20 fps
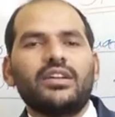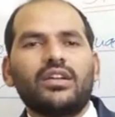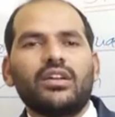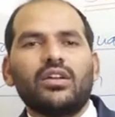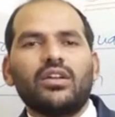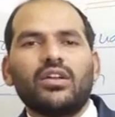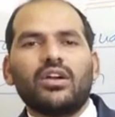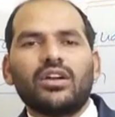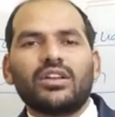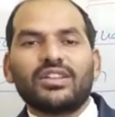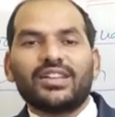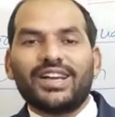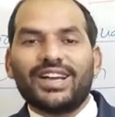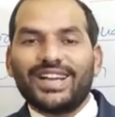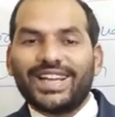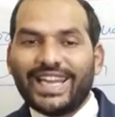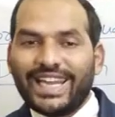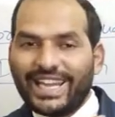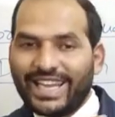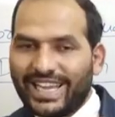along
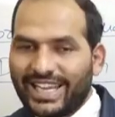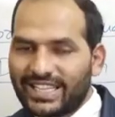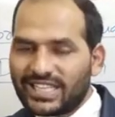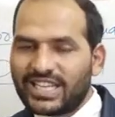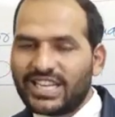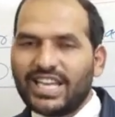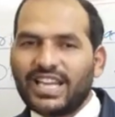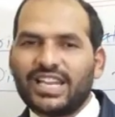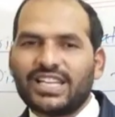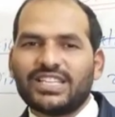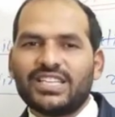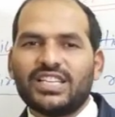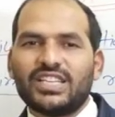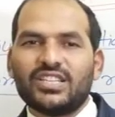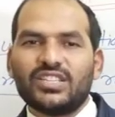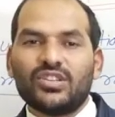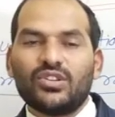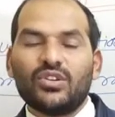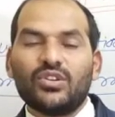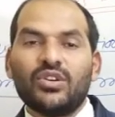the x direction
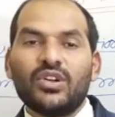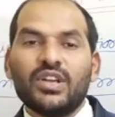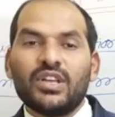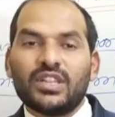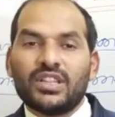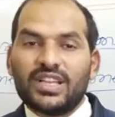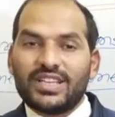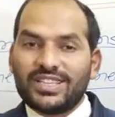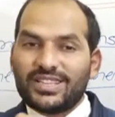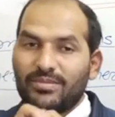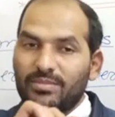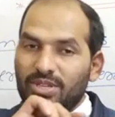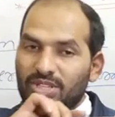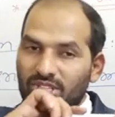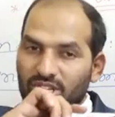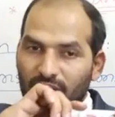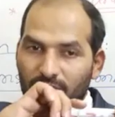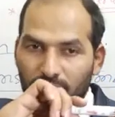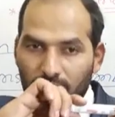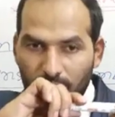is 0, the
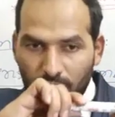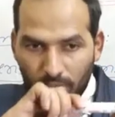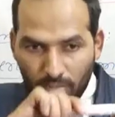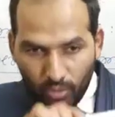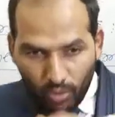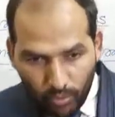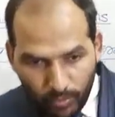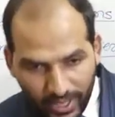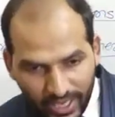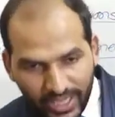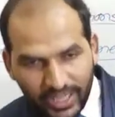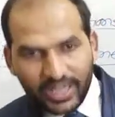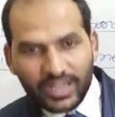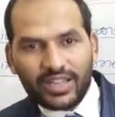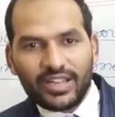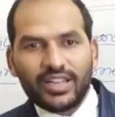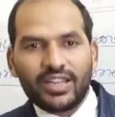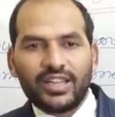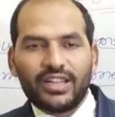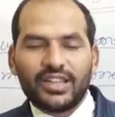summation of moment
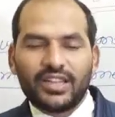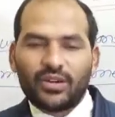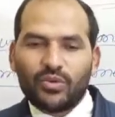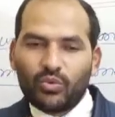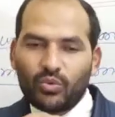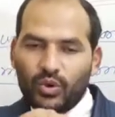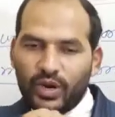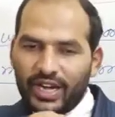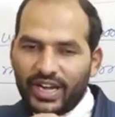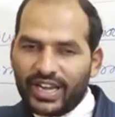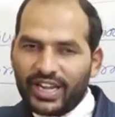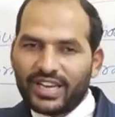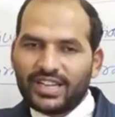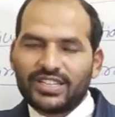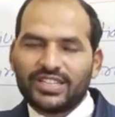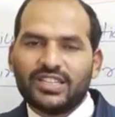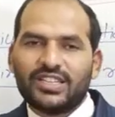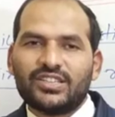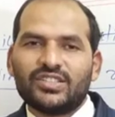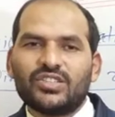in the y
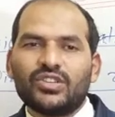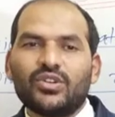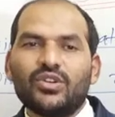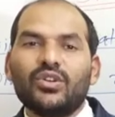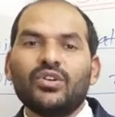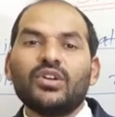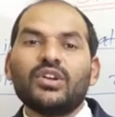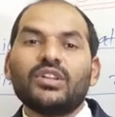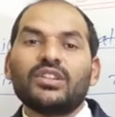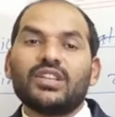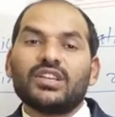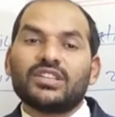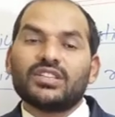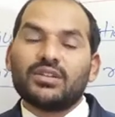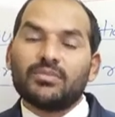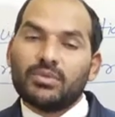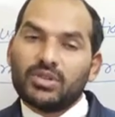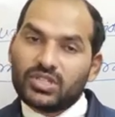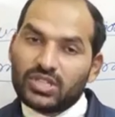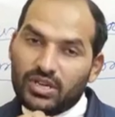direction is 0, the
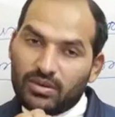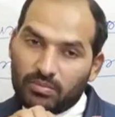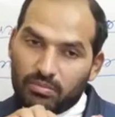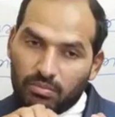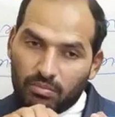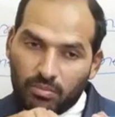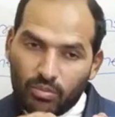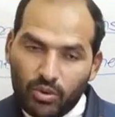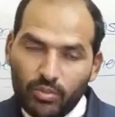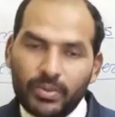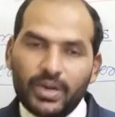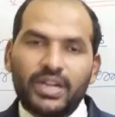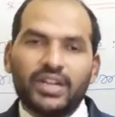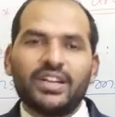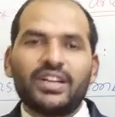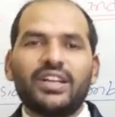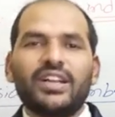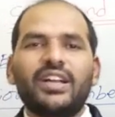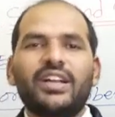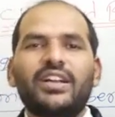summation of
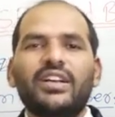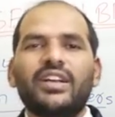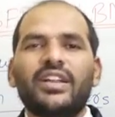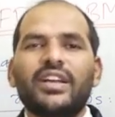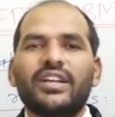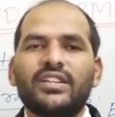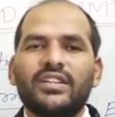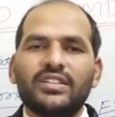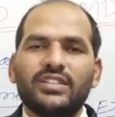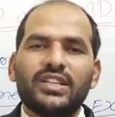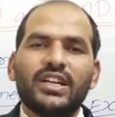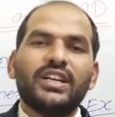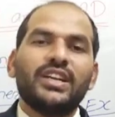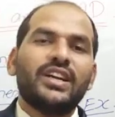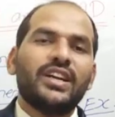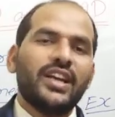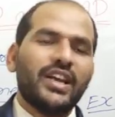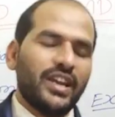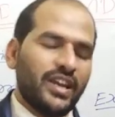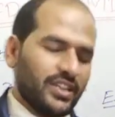moment in the z
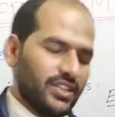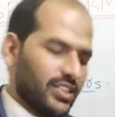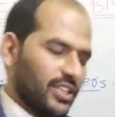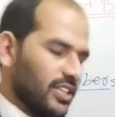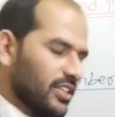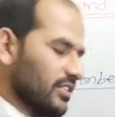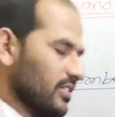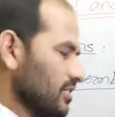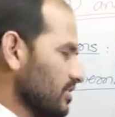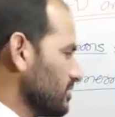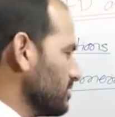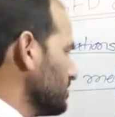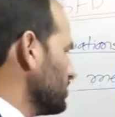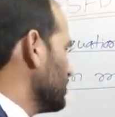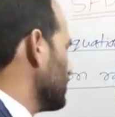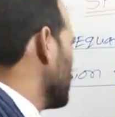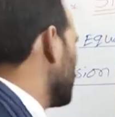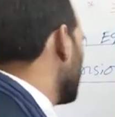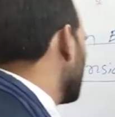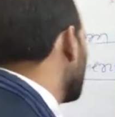direction is
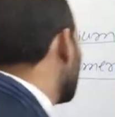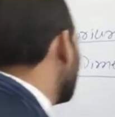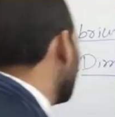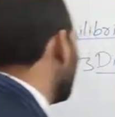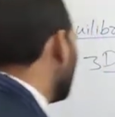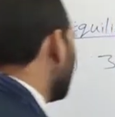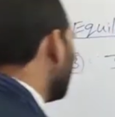0. See